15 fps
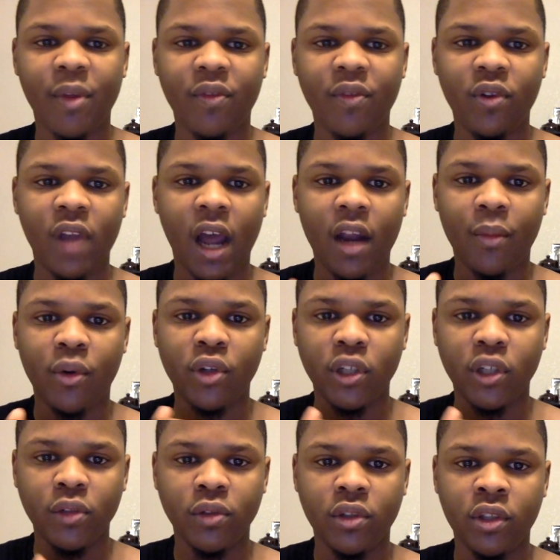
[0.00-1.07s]
If you're not up on
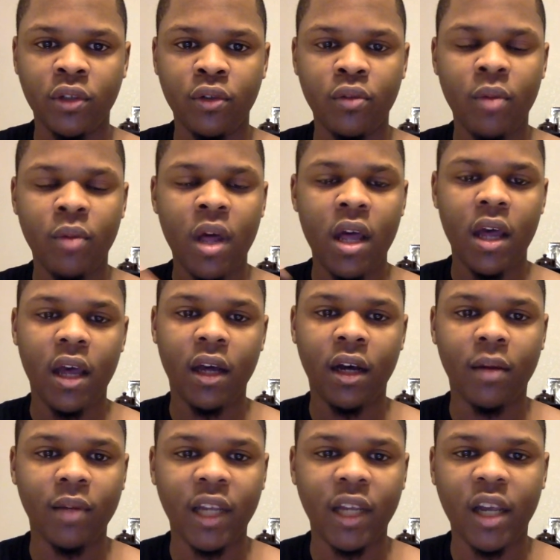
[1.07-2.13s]
YouTube,
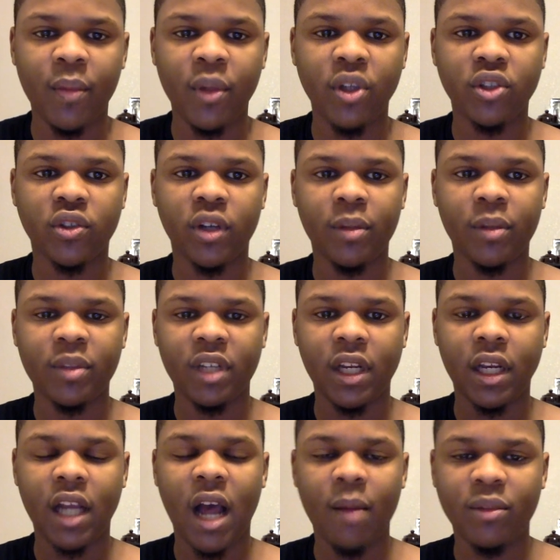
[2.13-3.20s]
link will be in the description
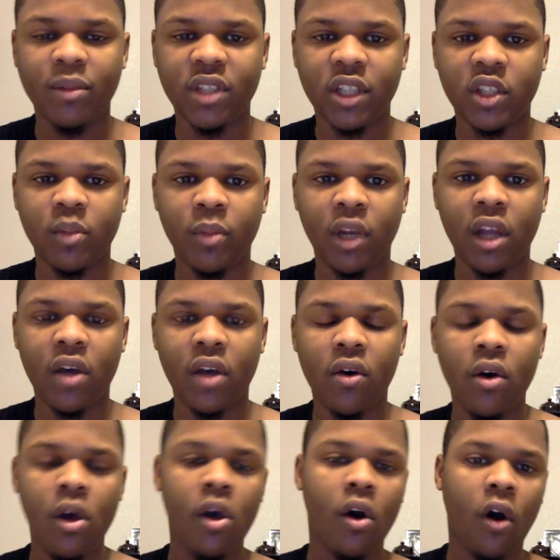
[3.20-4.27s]
and comment section below.